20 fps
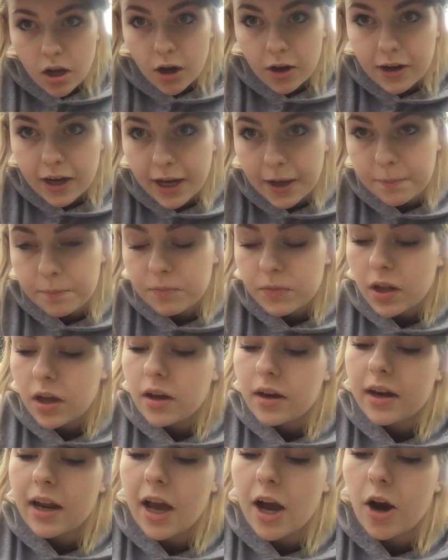Okay.
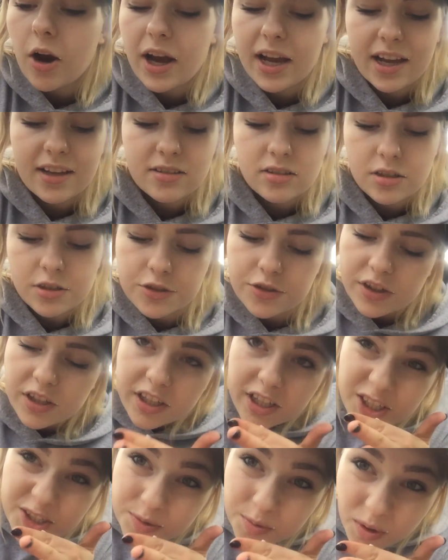Now I guess
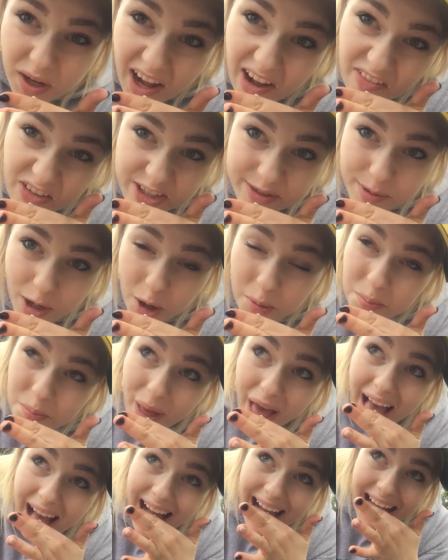Australians will have this
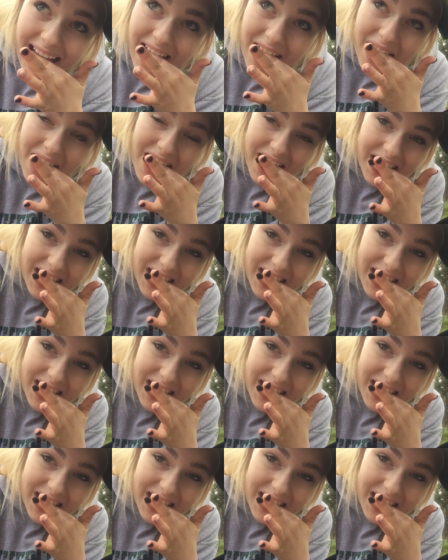problem. Okay.